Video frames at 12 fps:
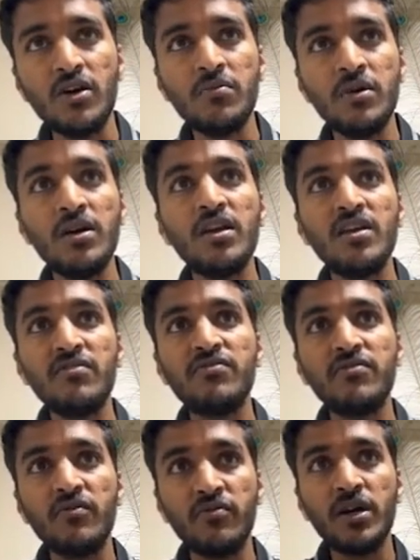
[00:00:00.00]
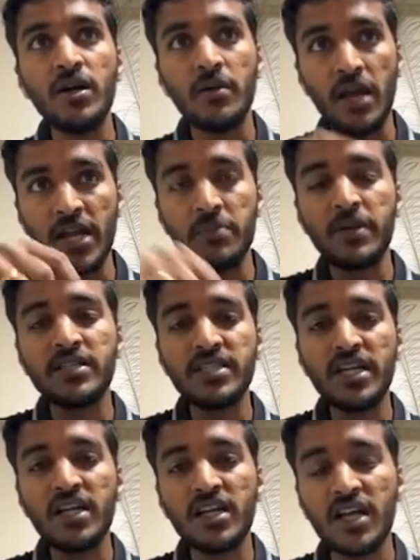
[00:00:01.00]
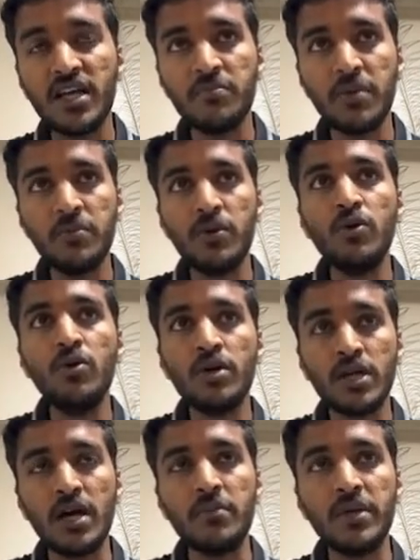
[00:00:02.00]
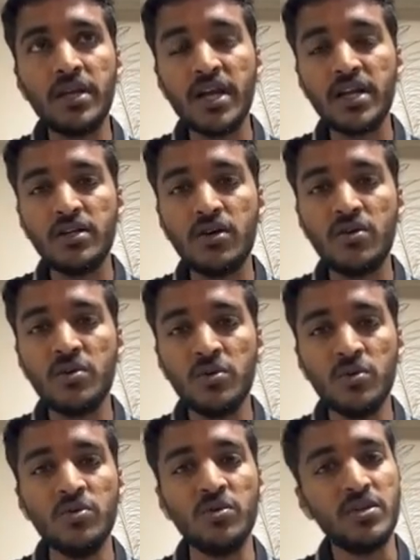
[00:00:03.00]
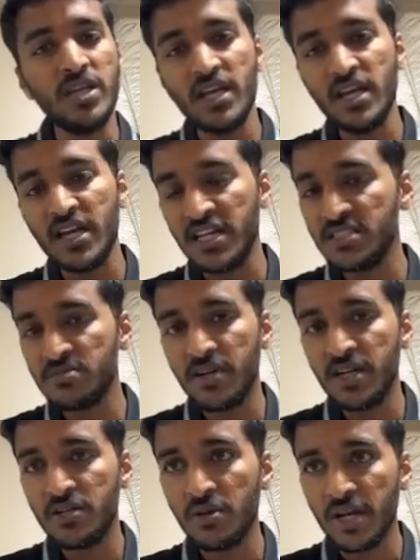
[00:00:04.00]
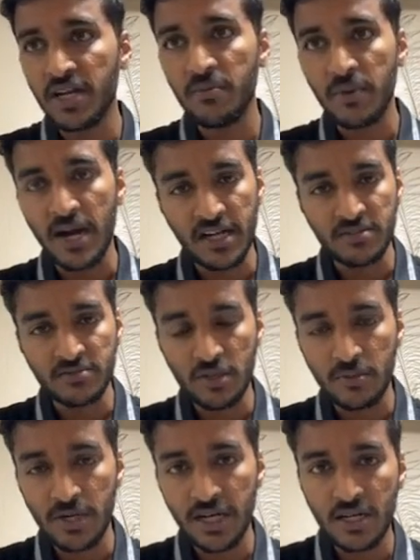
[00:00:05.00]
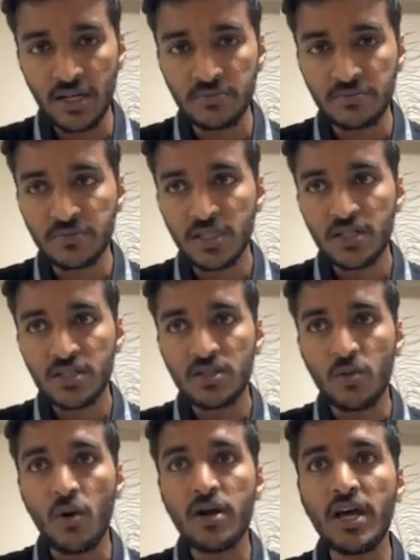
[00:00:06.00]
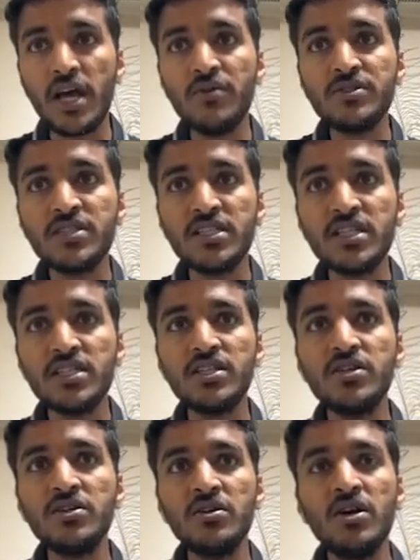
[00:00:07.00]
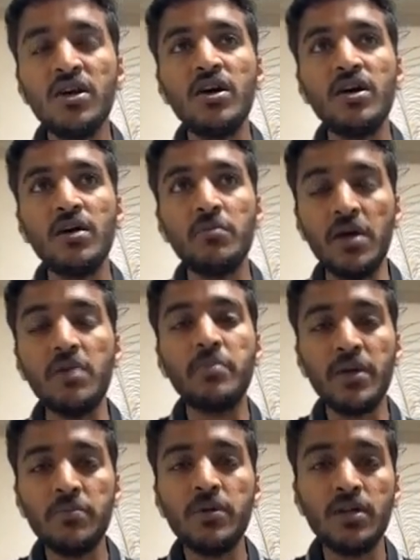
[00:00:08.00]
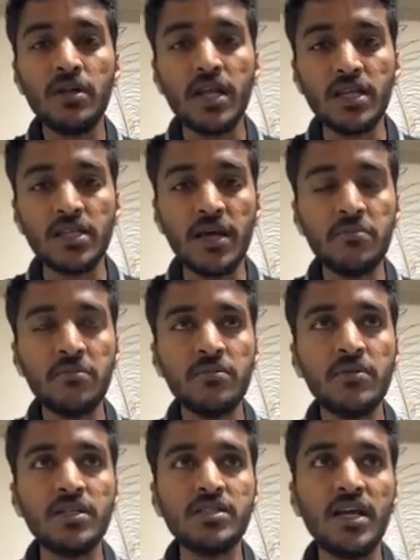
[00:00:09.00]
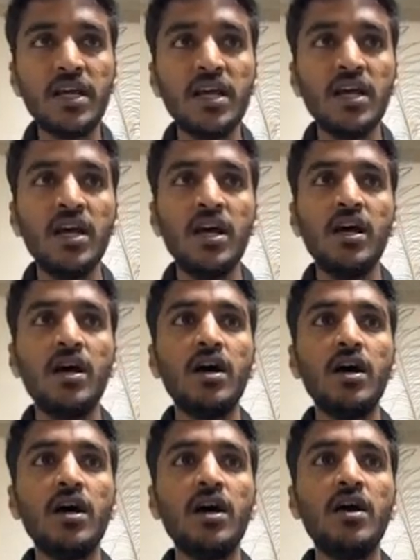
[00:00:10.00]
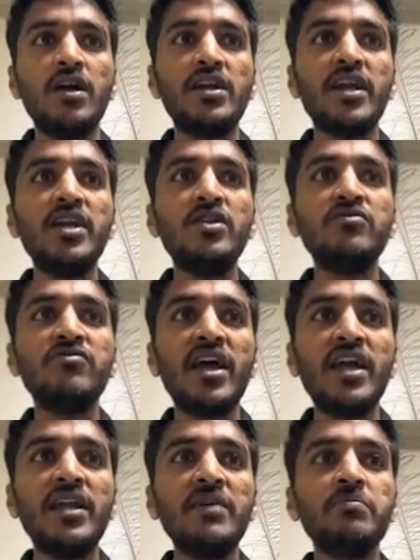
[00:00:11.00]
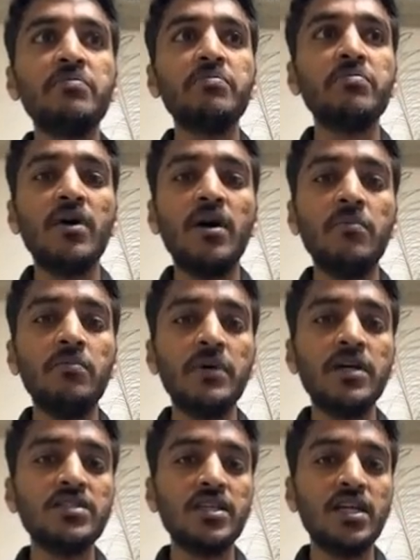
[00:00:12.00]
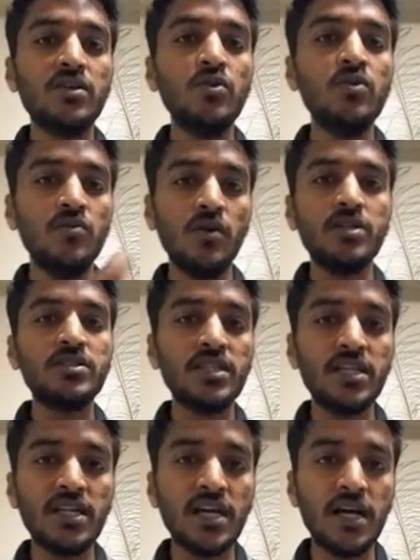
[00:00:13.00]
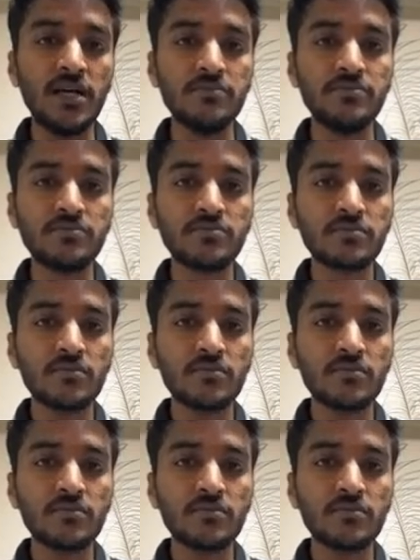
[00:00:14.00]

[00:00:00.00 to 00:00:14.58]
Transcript: job. If at present, like people who are coming right now, they are desperate to get a part-time job right now. What I would suggest you, people like them, is like try to find a person who works in a